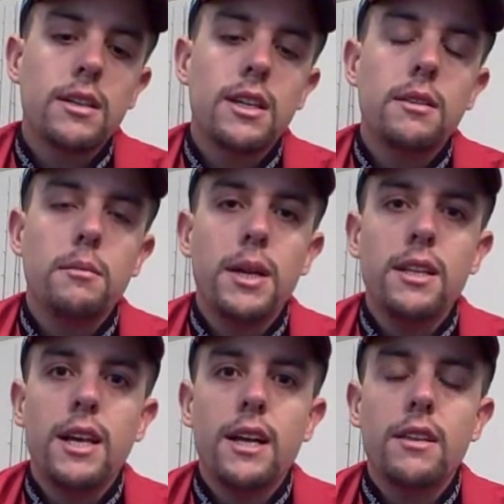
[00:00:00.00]
get the
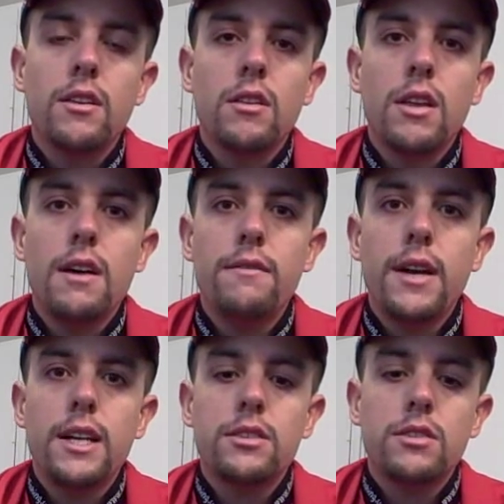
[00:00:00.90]
bait down there a lot
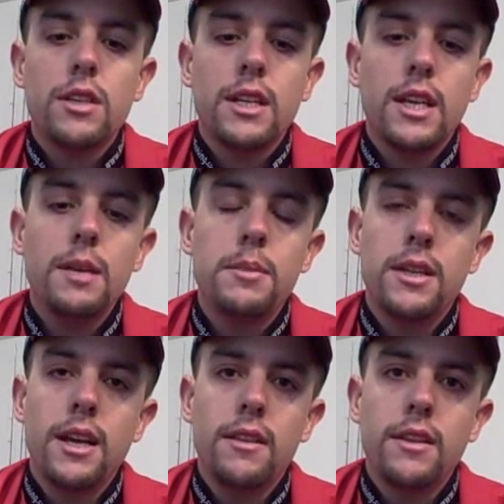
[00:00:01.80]
faster and keep it
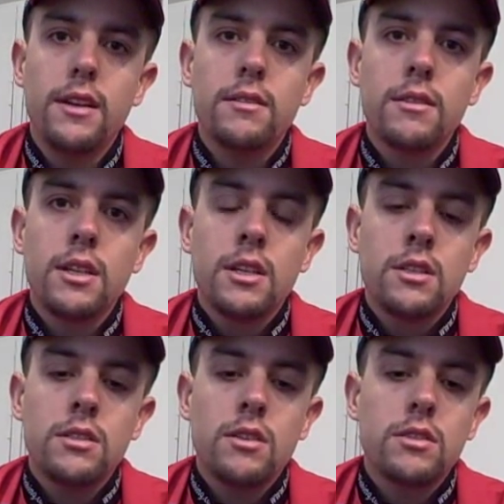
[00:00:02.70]
down there.
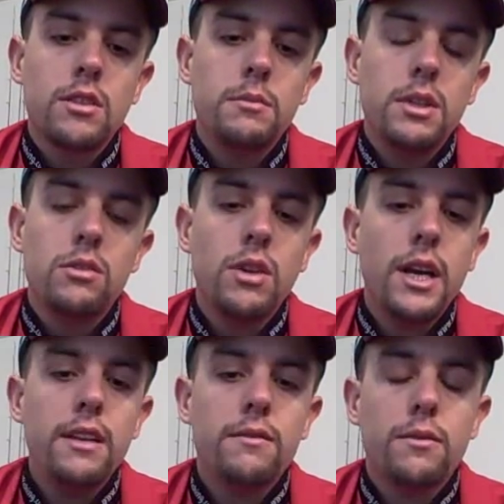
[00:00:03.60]
So it's going to be
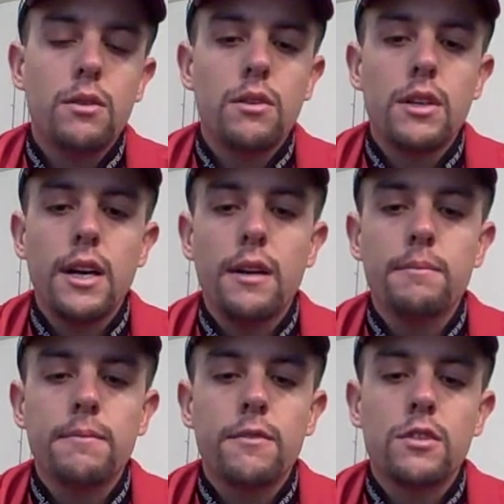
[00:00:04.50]
great for
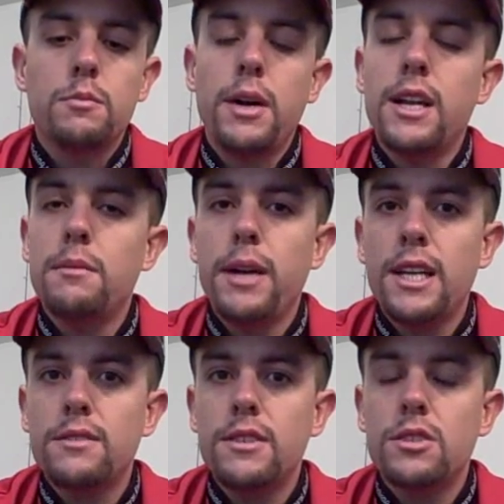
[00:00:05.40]
spotted
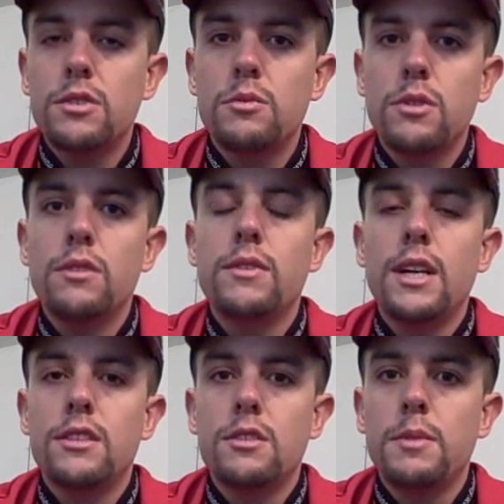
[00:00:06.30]
bass fisheries where you've
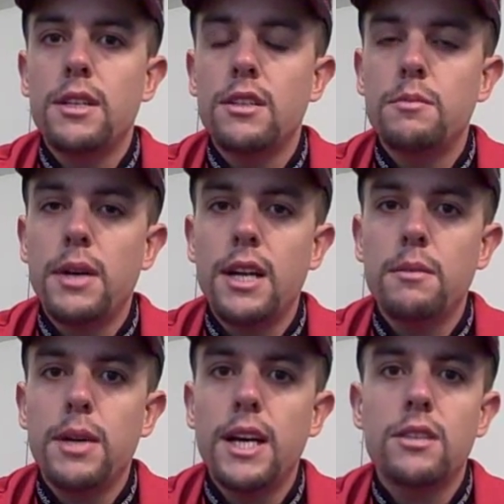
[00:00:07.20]
got suspended
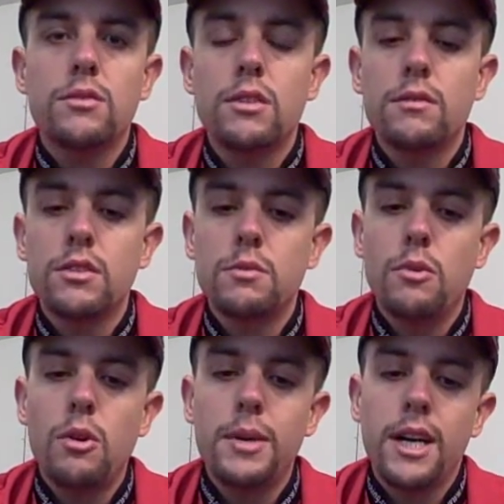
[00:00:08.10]
spotted bass or even
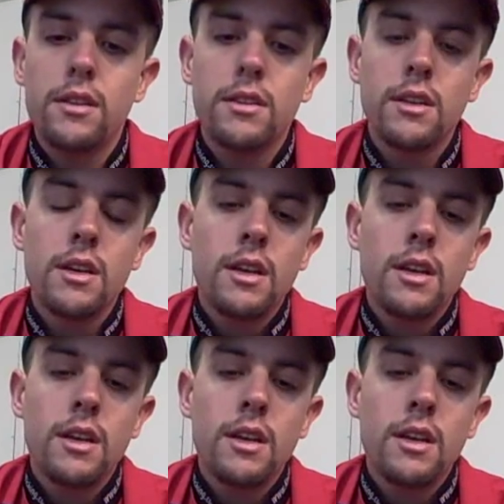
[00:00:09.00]
smallmouth.